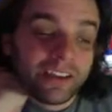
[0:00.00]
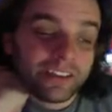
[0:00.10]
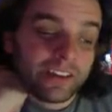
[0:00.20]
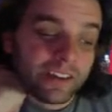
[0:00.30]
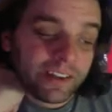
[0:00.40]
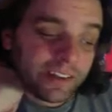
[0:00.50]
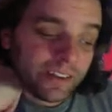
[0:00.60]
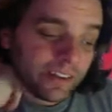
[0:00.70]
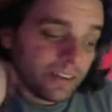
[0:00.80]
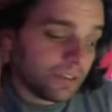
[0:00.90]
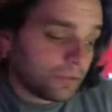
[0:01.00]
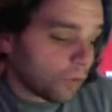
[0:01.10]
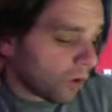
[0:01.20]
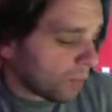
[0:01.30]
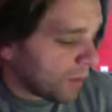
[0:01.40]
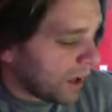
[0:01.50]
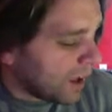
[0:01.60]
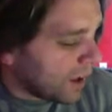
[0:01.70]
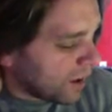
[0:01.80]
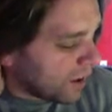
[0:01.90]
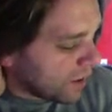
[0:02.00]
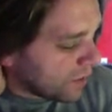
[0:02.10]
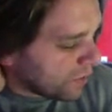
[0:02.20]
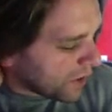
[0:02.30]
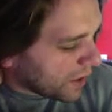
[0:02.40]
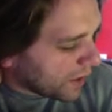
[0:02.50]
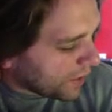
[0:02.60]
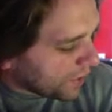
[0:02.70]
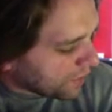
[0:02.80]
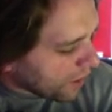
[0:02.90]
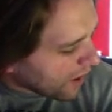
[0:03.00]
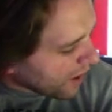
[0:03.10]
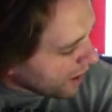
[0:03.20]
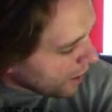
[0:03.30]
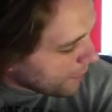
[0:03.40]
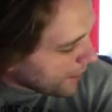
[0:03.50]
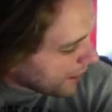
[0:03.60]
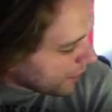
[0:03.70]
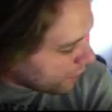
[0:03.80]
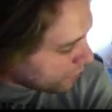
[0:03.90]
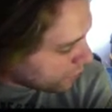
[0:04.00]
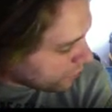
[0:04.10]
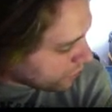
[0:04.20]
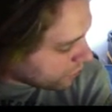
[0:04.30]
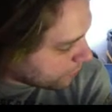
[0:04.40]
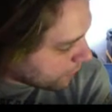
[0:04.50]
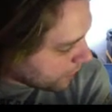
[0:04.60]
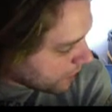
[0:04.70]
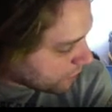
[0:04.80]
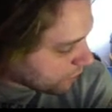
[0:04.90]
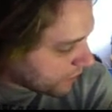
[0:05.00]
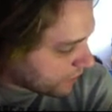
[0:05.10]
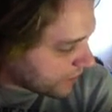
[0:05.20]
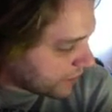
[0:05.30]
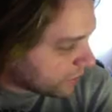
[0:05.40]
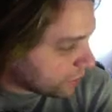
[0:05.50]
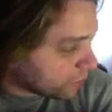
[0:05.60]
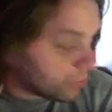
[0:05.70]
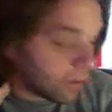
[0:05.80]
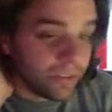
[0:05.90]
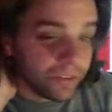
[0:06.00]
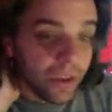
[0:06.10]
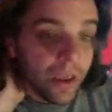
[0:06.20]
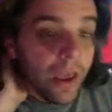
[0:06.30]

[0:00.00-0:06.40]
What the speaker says: a form of talking about police rights and search rights,